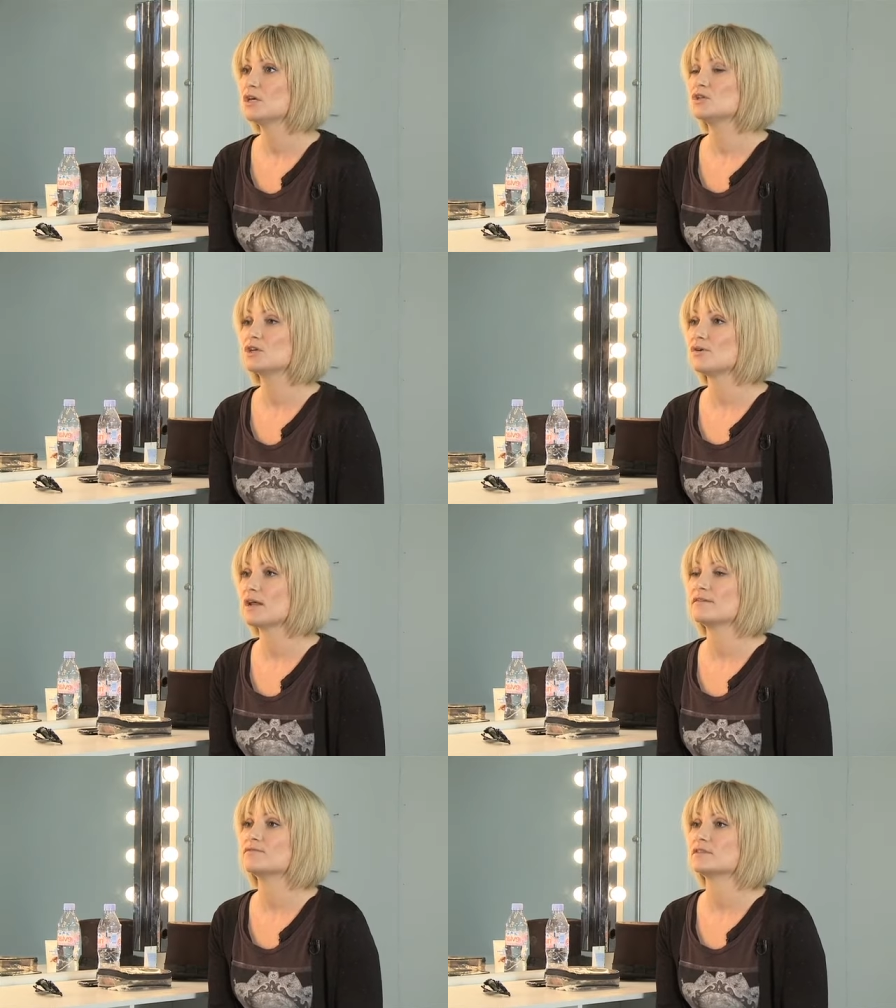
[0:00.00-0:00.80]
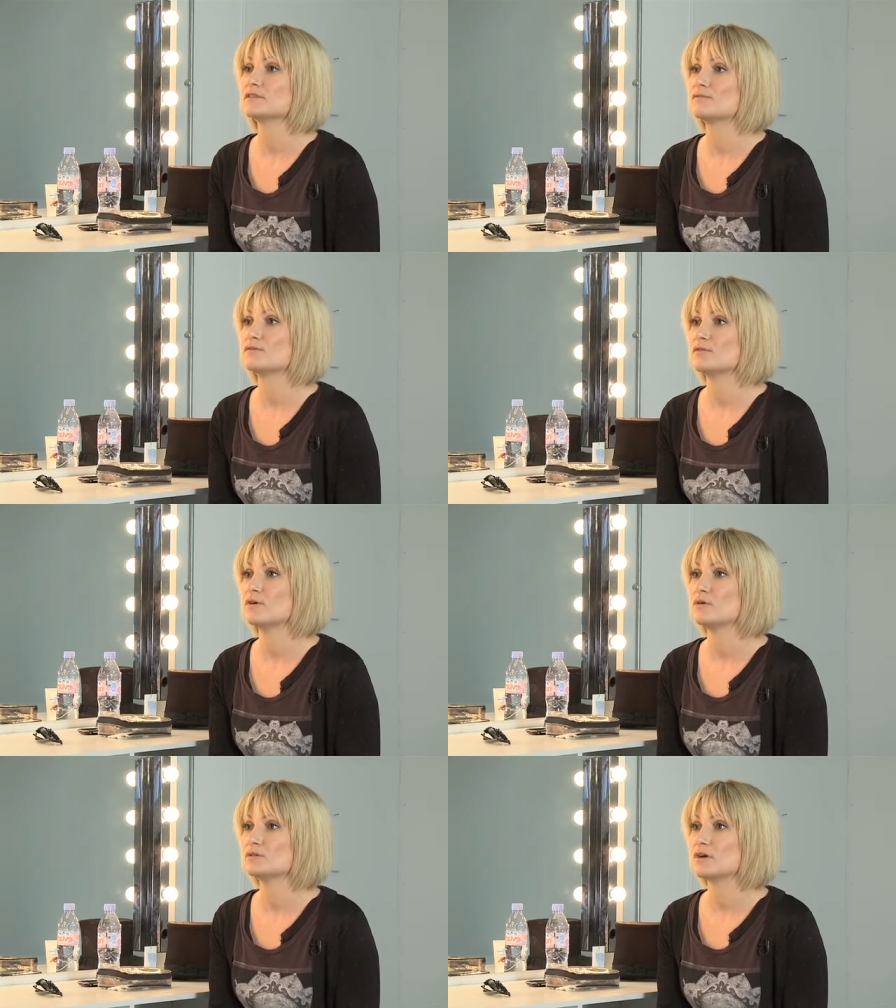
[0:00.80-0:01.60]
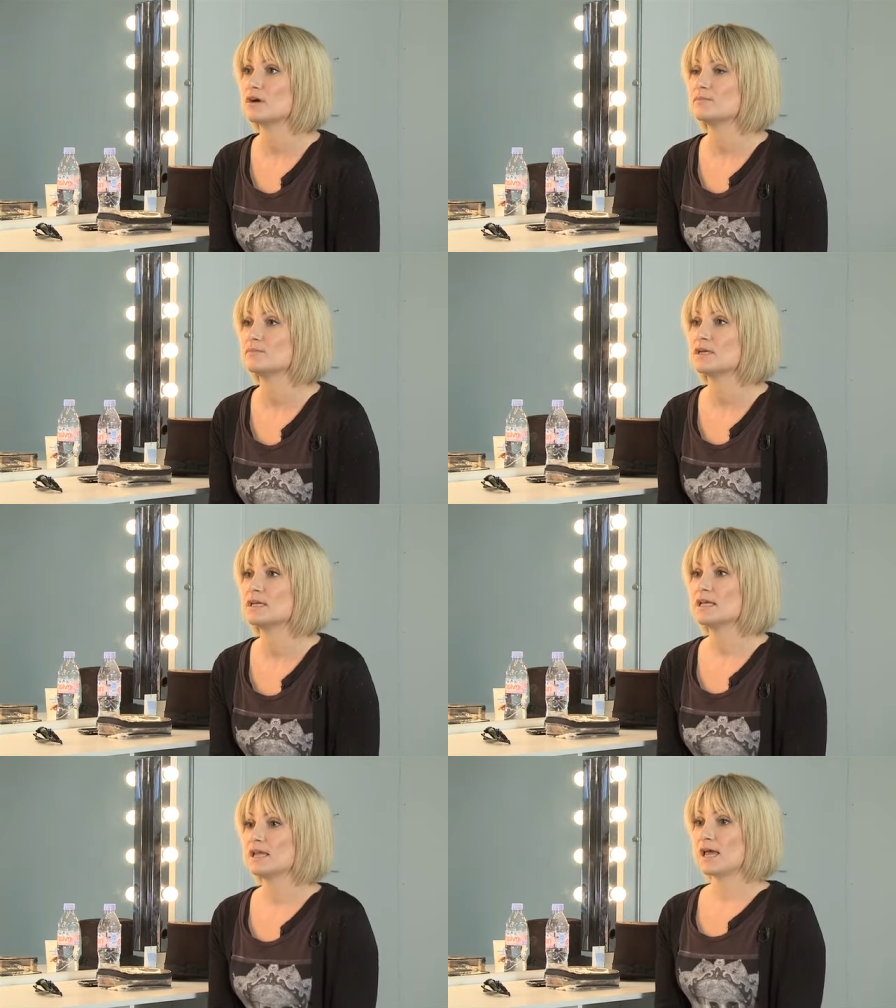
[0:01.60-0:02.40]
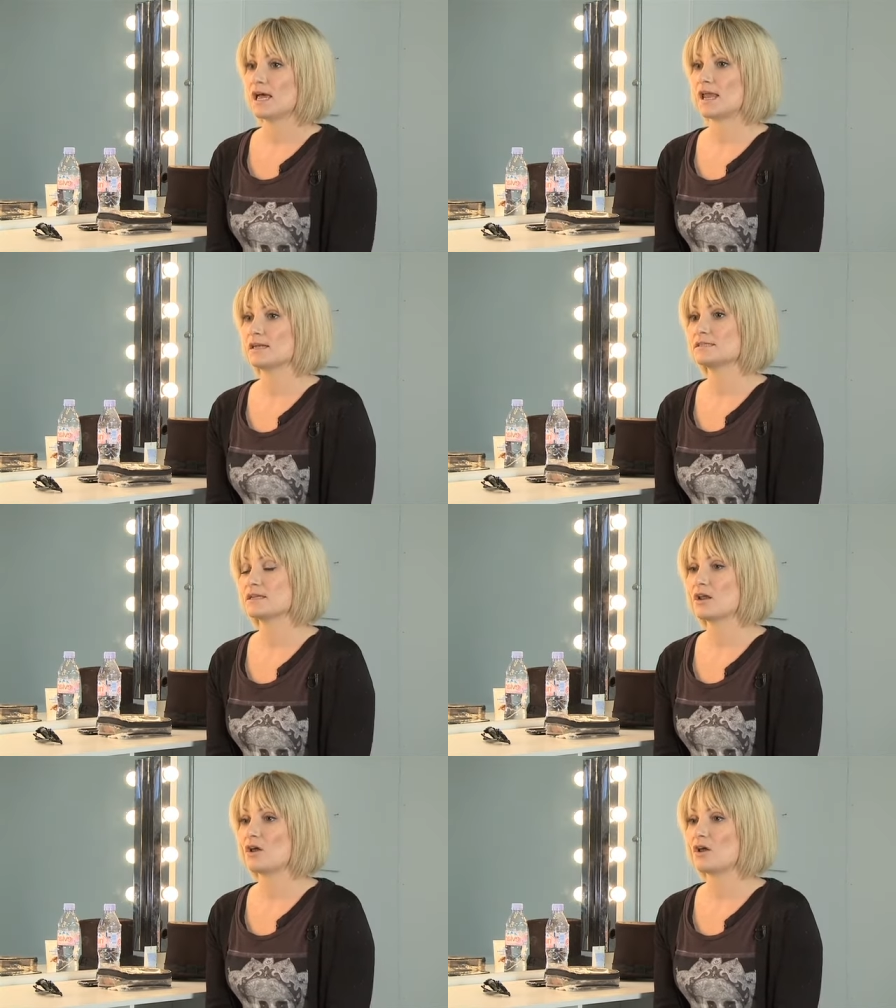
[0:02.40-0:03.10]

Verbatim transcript: You don't have to suffer for a long time. And